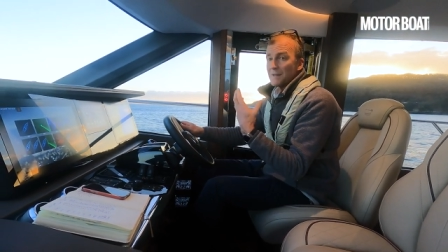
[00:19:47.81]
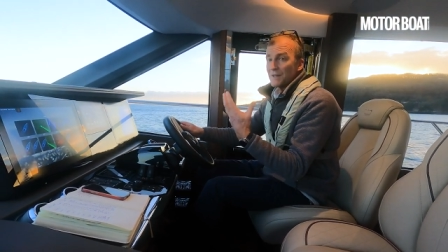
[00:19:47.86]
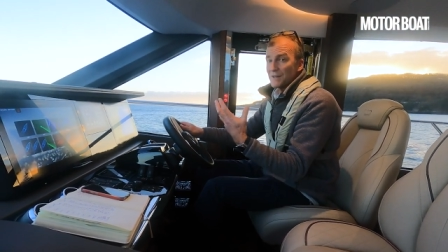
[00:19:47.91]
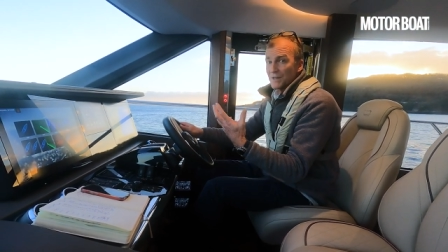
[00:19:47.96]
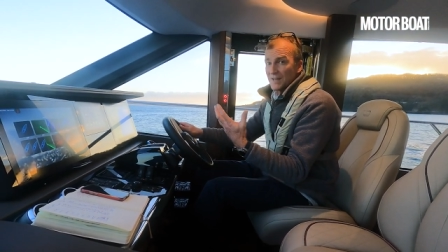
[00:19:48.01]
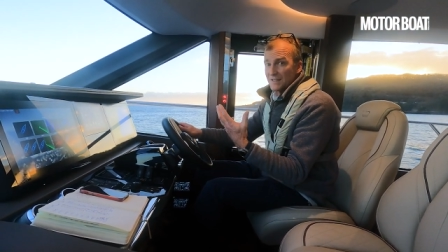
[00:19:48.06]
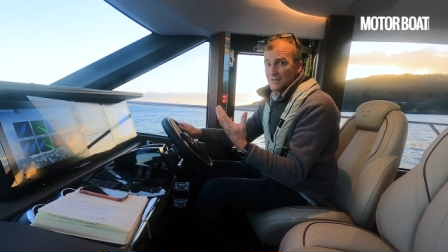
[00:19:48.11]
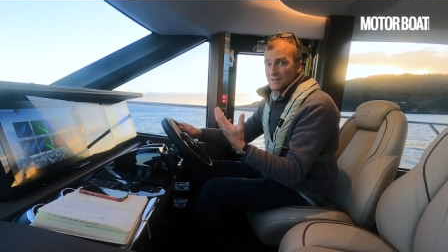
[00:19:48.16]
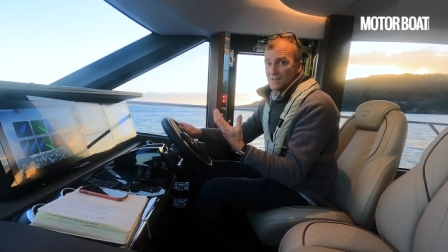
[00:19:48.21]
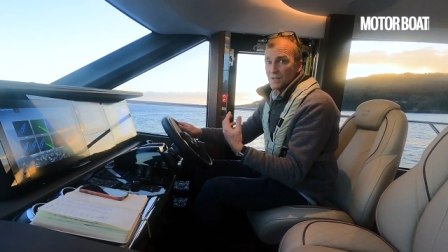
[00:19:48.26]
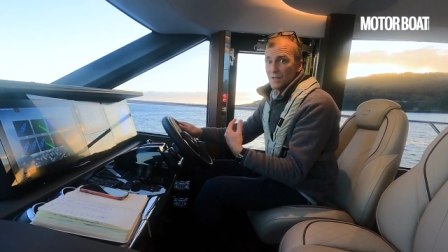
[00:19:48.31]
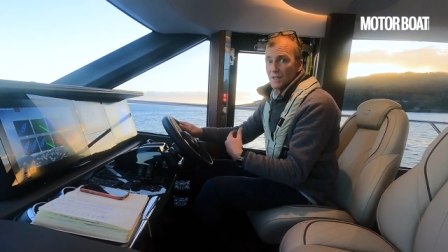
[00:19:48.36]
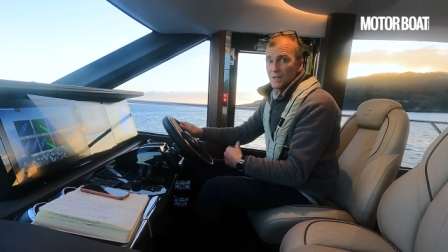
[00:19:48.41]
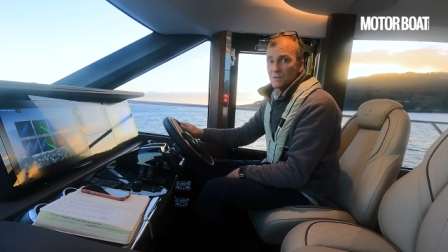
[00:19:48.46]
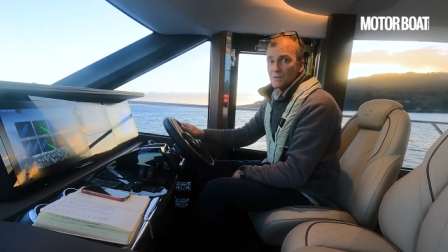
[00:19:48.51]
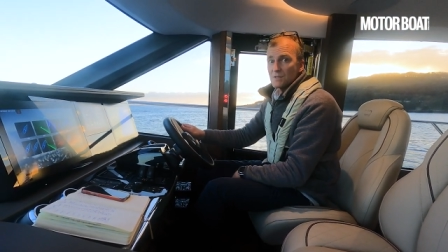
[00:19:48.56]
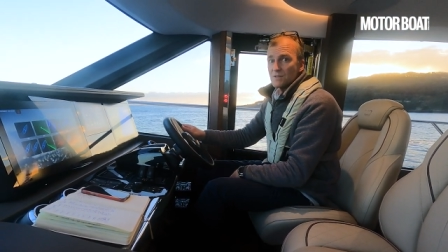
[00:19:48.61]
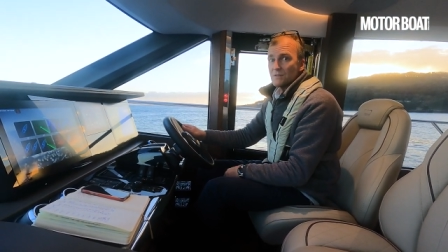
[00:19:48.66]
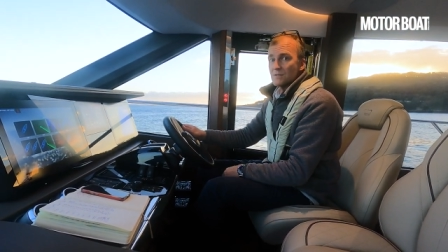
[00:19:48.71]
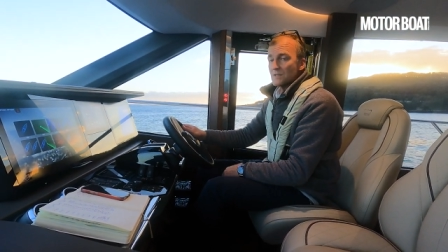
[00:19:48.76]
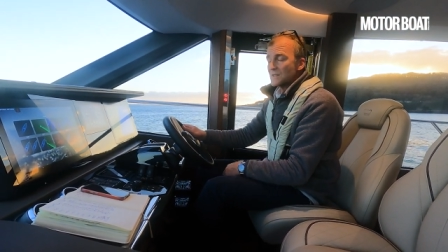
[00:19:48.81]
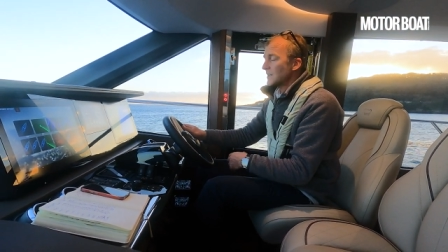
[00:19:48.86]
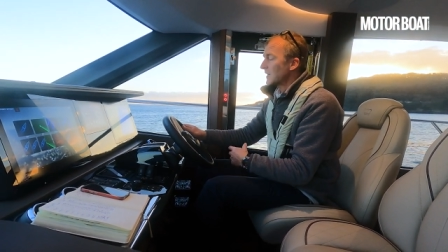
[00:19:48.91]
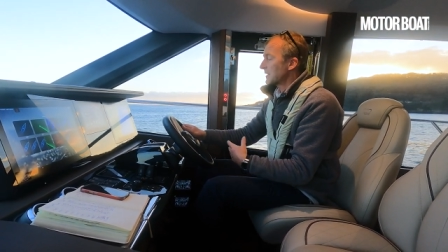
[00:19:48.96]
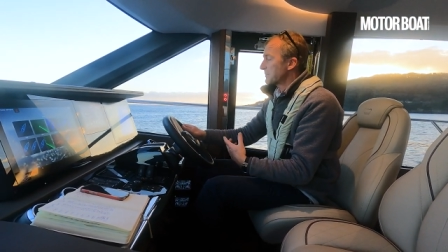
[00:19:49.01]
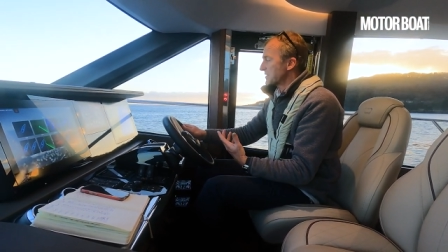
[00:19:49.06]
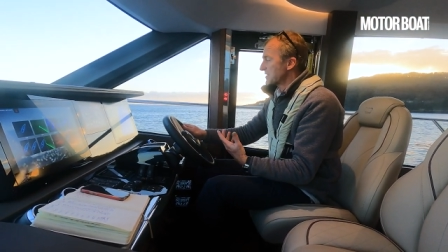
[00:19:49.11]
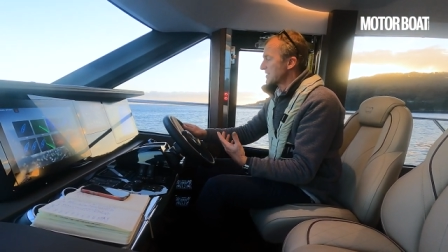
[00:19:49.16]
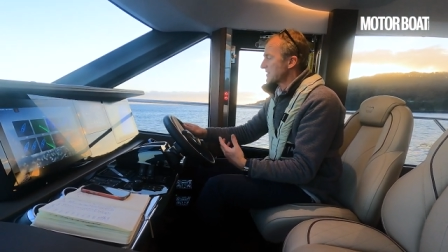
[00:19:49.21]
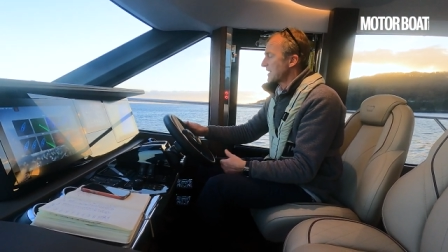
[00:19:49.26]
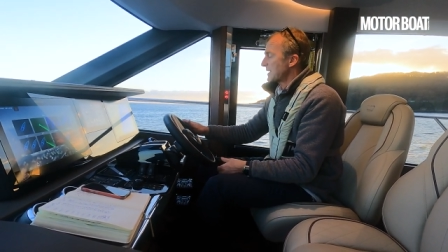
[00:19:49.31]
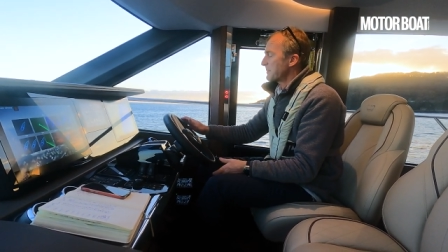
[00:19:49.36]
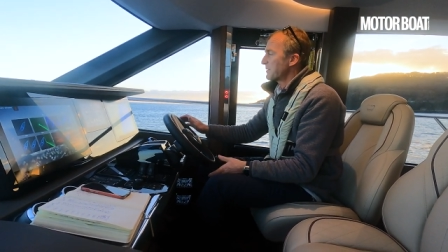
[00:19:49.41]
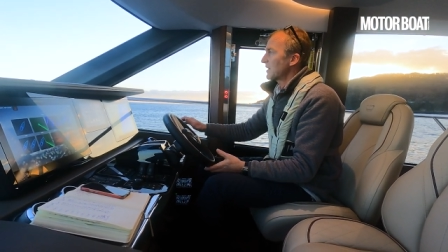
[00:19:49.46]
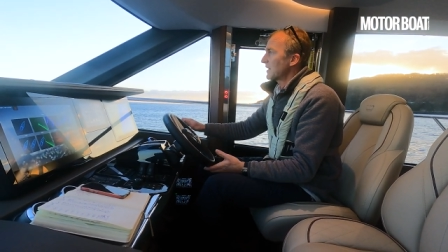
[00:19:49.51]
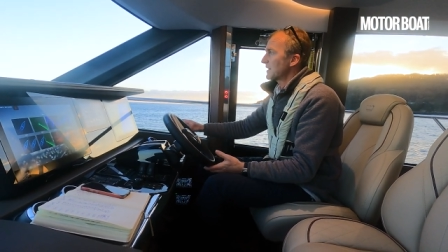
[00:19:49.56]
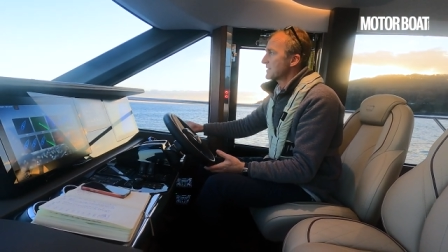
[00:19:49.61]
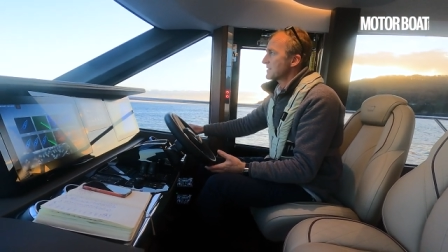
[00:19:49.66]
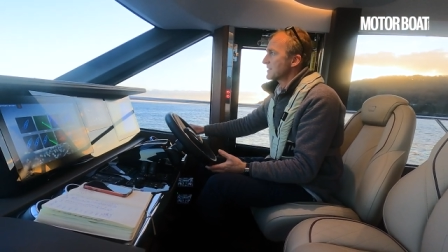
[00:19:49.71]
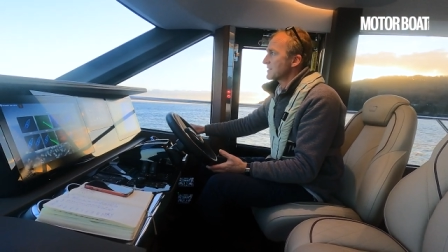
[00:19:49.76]
And thanks to those Sleipner
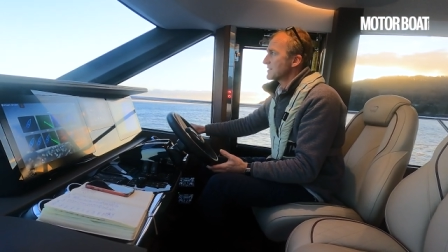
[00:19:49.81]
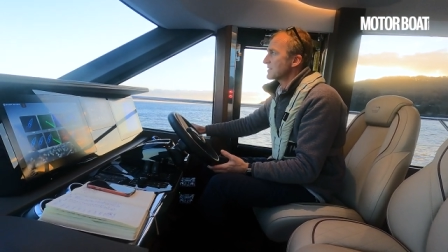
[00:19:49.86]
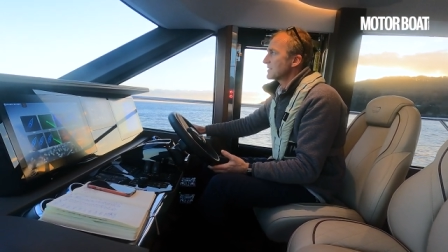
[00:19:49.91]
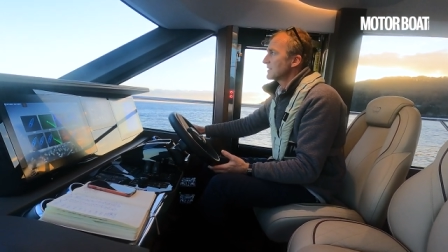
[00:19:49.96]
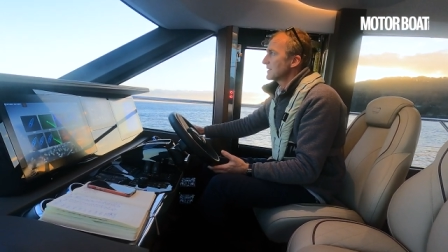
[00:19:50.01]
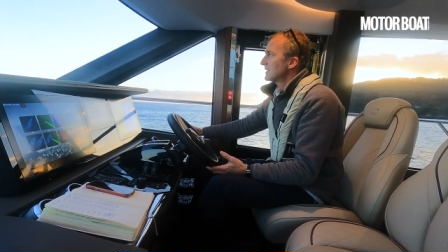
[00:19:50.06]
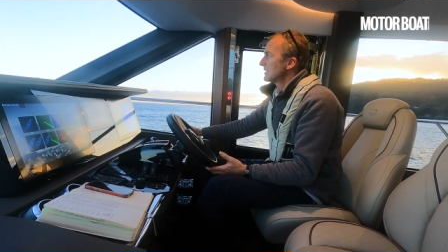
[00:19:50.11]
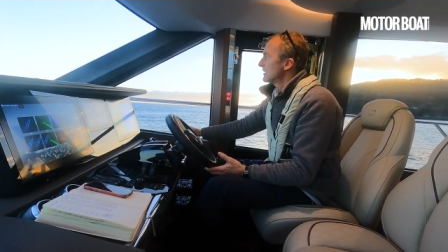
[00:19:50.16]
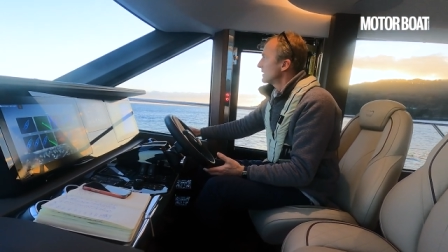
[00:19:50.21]
stabilizers,